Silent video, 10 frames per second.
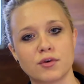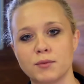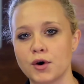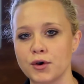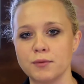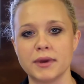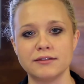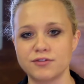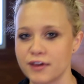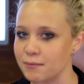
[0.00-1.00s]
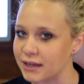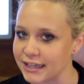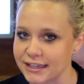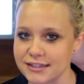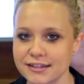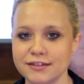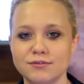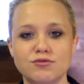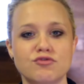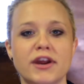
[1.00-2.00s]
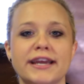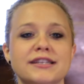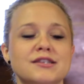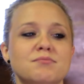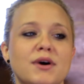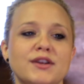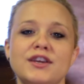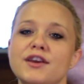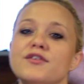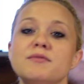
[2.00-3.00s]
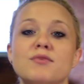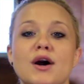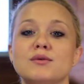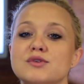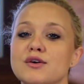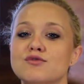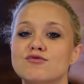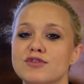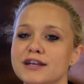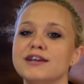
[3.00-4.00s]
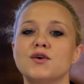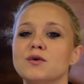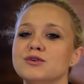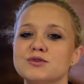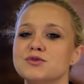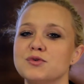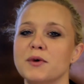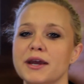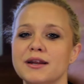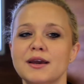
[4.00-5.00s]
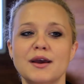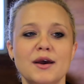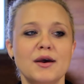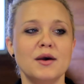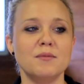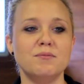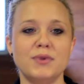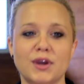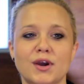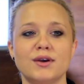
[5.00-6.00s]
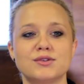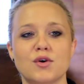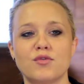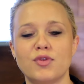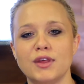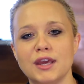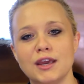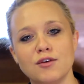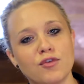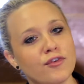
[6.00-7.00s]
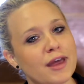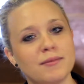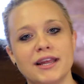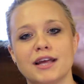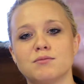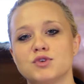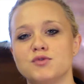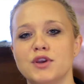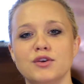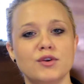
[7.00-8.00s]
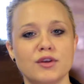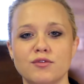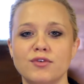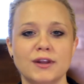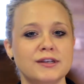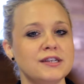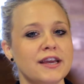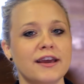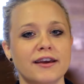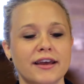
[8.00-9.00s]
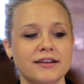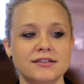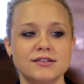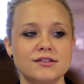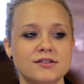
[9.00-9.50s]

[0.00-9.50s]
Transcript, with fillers: from home and families and friends but here in Browns I really got used to it because of the family atmosphere you can feel in the air and